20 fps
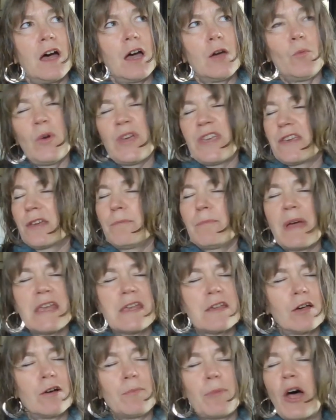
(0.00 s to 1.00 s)
we can
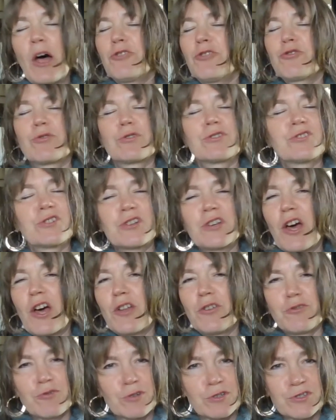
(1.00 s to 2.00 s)
make up hundreds and
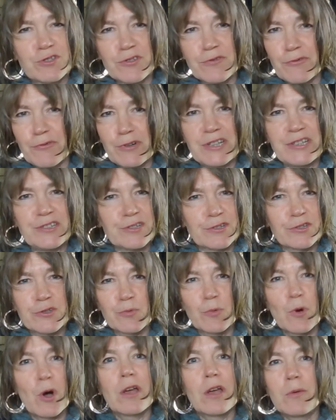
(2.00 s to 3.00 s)
hundreds of reasons
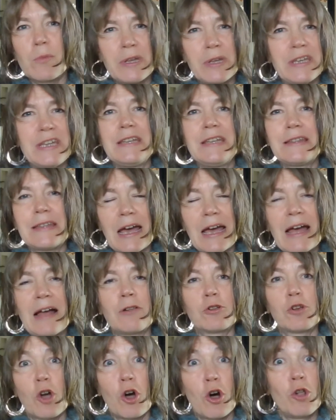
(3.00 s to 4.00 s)
why we need that
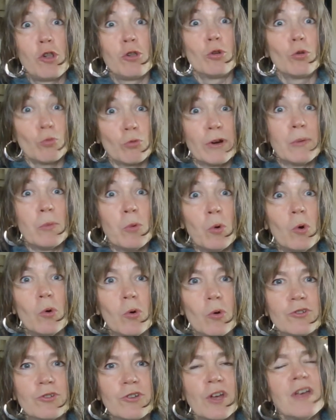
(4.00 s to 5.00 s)
alcohol
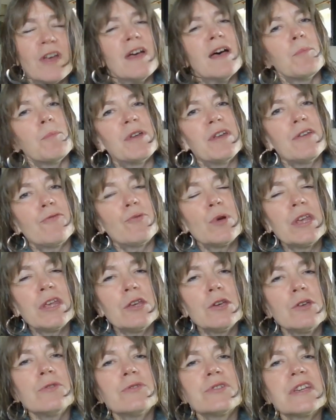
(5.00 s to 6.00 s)
reward. But if we're
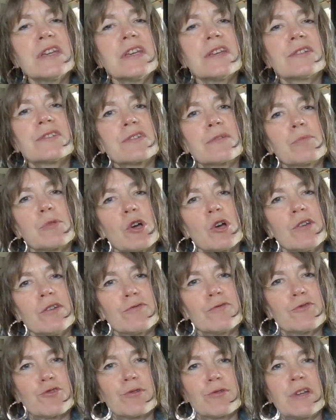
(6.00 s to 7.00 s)
using it as some kind
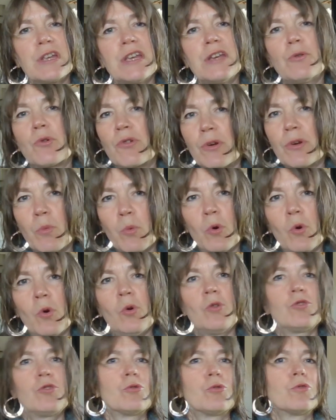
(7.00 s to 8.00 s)
of treat or
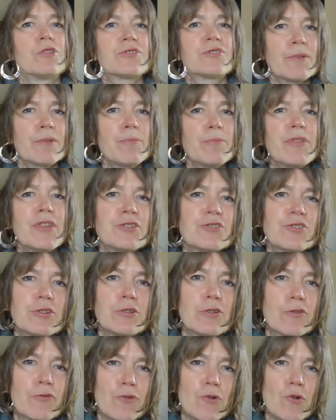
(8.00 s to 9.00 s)
reward or as something to
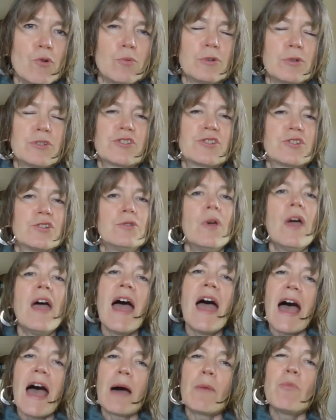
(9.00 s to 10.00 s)
look forward to,
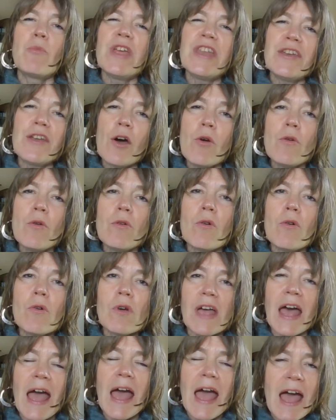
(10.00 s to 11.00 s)
and we no
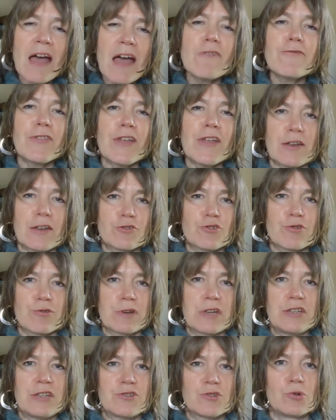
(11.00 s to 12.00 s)
longer have that
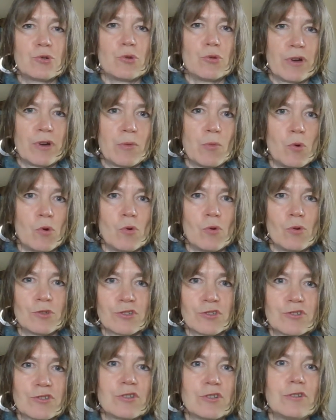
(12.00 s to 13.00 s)
treat or reward
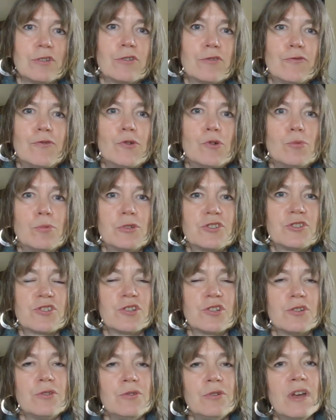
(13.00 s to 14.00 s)
to look forward
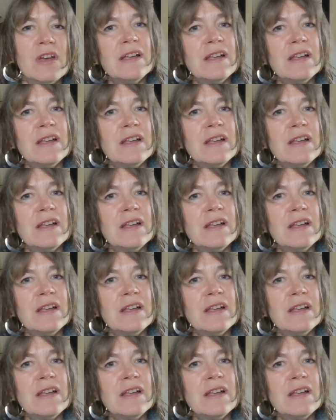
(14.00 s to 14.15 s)
to,